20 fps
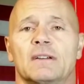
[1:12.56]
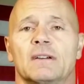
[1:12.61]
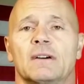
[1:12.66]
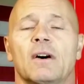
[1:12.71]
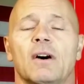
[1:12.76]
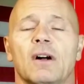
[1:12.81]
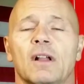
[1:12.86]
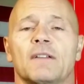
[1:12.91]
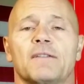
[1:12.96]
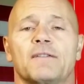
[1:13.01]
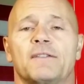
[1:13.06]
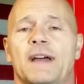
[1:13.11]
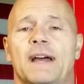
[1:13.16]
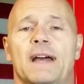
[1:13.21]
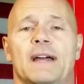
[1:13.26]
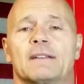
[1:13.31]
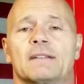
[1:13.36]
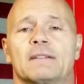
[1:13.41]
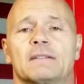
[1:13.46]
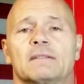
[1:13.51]
all of
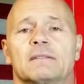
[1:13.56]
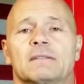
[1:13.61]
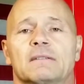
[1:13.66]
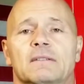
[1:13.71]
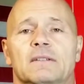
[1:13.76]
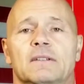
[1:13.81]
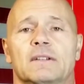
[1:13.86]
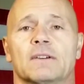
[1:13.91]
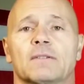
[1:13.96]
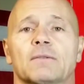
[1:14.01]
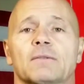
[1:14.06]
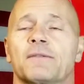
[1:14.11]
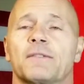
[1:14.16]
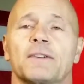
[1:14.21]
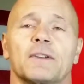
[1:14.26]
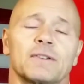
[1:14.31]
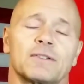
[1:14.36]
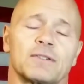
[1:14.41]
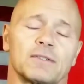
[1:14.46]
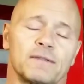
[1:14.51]
that, you know, if
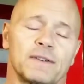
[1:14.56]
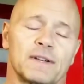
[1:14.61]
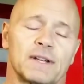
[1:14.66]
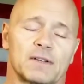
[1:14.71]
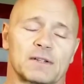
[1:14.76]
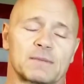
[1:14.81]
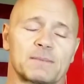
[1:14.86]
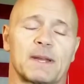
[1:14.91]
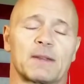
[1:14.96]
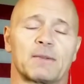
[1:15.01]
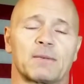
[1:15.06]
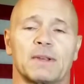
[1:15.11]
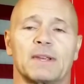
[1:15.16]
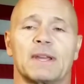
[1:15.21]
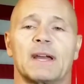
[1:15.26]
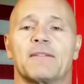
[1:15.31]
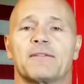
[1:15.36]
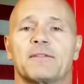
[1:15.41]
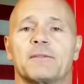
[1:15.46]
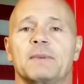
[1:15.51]
you're going to do videos, by the way,
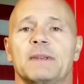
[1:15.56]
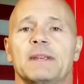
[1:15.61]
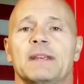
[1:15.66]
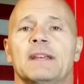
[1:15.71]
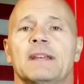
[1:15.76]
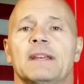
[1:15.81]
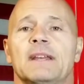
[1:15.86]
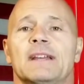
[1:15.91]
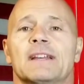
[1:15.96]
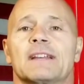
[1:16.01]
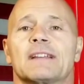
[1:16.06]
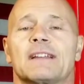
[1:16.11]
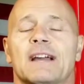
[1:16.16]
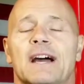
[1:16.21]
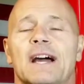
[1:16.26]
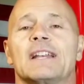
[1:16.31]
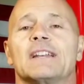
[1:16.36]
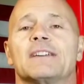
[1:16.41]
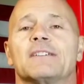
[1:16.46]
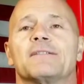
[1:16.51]
you have to be
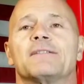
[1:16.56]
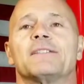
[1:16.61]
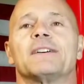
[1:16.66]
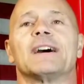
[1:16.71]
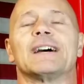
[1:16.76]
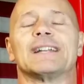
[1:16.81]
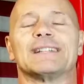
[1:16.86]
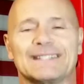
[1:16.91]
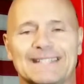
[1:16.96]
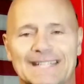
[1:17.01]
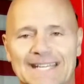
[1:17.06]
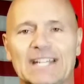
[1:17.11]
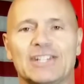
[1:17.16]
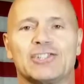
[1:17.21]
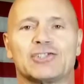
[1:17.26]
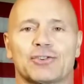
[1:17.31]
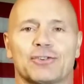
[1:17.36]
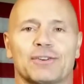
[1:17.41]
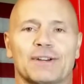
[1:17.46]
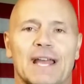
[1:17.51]
kind of a
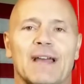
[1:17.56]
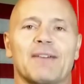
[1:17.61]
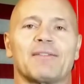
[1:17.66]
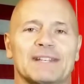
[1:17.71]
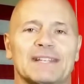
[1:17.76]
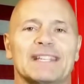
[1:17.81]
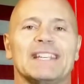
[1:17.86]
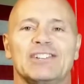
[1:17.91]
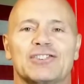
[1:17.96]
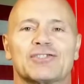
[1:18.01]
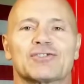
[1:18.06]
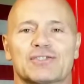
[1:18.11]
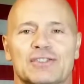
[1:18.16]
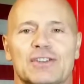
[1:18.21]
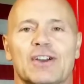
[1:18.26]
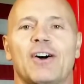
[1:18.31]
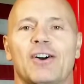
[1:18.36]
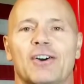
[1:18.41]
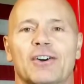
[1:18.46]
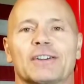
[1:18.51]
teacher and have a teacher's
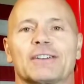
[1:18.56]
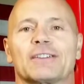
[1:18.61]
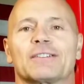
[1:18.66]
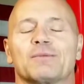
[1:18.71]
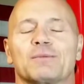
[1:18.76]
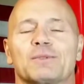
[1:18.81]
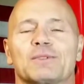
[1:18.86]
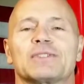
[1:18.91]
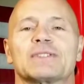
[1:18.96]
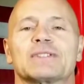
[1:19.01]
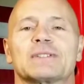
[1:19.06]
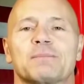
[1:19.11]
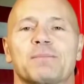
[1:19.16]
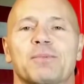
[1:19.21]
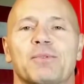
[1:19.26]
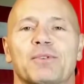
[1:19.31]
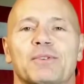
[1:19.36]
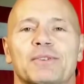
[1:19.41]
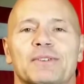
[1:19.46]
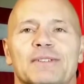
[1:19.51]
heart, which is
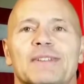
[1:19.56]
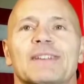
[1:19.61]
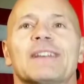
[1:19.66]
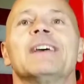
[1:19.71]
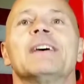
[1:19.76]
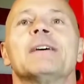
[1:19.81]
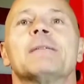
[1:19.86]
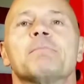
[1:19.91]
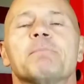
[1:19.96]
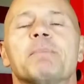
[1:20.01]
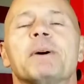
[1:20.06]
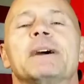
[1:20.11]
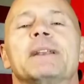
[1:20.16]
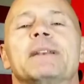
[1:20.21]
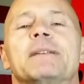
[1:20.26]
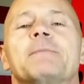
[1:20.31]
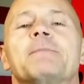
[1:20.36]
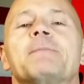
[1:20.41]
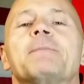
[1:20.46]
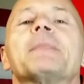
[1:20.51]
important.
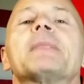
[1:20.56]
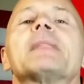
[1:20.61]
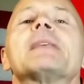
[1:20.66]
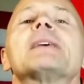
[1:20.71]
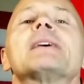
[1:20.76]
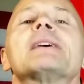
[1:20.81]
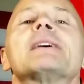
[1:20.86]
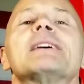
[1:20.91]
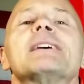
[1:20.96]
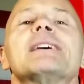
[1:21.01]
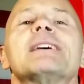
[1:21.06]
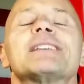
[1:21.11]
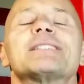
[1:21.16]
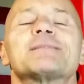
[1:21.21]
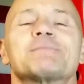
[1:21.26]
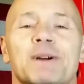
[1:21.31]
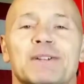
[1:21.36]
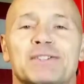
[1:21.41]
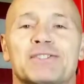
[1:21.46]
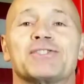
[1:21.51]
But
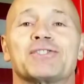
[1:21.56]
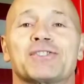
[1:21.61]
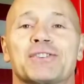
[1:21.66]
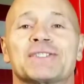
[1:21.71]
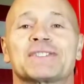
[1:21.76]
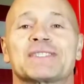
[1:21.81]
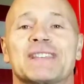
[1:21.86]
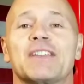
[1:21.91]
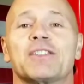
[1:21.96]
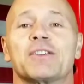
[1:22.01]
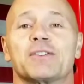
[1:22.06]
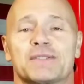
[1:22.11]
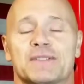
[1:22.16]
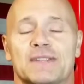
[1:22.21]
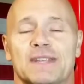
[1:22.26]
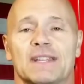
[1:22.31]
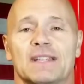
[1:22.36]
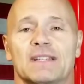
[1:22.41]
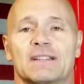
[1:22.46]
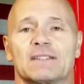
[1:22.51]
as much as you can say those
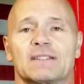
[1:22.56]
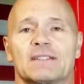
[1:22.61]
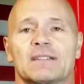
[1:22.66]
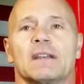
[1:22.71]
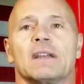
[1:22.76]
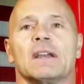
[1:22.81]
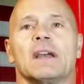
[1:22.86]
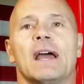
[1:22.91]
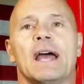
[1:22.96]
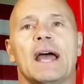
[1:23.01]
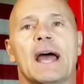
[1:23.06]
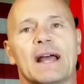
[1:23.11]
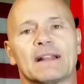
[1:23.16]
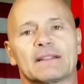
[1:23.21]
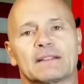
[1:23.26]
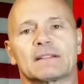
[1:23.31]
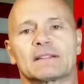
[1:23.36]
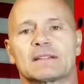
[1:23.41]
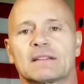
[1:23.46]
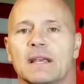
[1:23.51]
things,
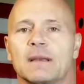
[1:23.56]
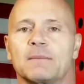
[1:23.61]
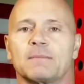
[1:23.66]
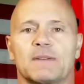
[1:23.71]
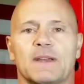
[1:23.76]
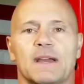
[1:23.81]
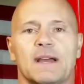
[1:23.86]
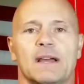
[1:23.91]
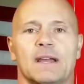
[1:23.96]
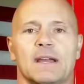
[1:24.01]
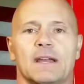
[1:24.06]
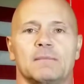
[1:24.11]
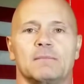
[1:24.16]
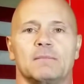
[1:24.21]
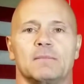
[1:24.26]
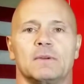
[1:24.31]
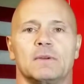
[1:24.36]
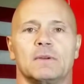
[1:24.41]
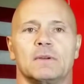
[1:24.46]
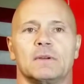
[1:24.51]
at the same
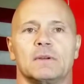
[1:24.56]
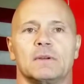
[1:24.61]
time,